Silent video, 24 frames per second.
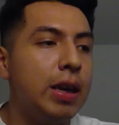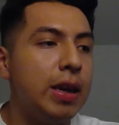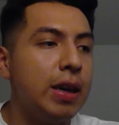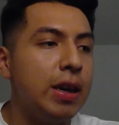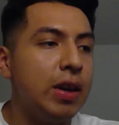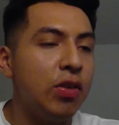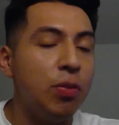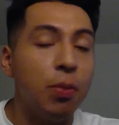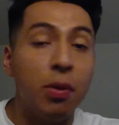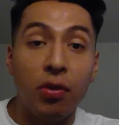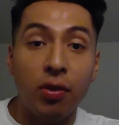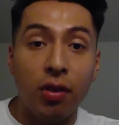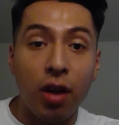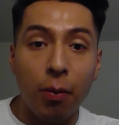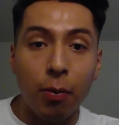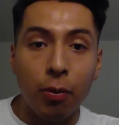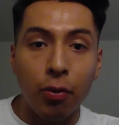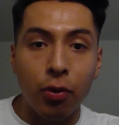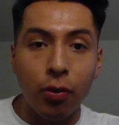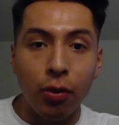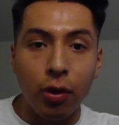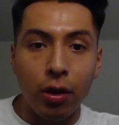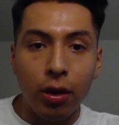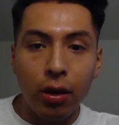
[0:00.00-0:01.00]
its missed
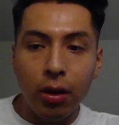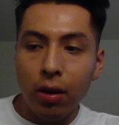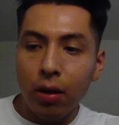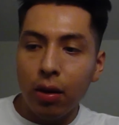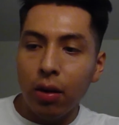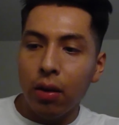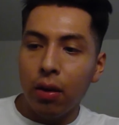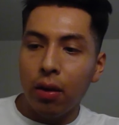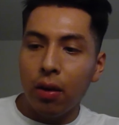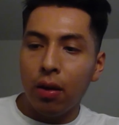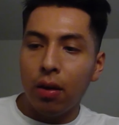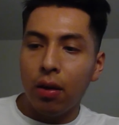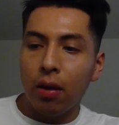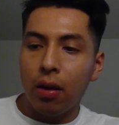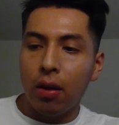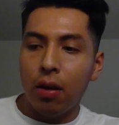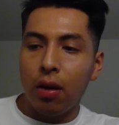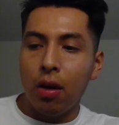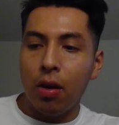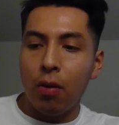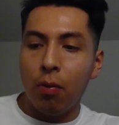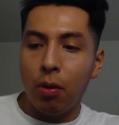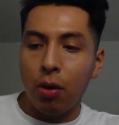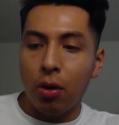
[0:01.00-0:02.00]
opportunity
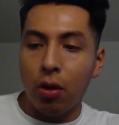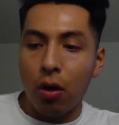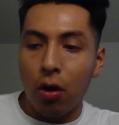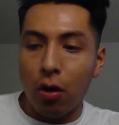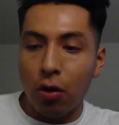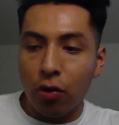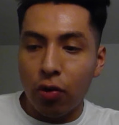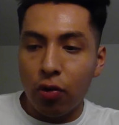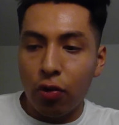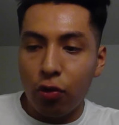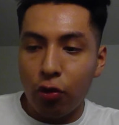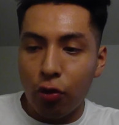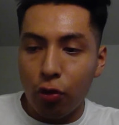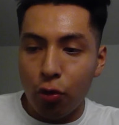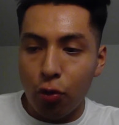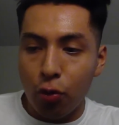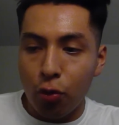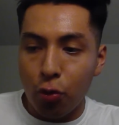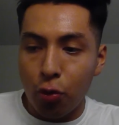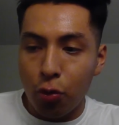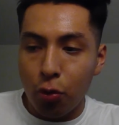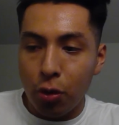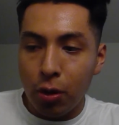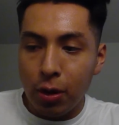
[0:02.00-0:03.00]
in regards
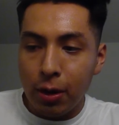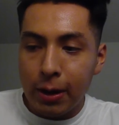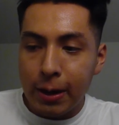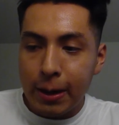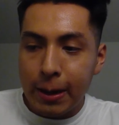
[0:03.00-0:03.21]
to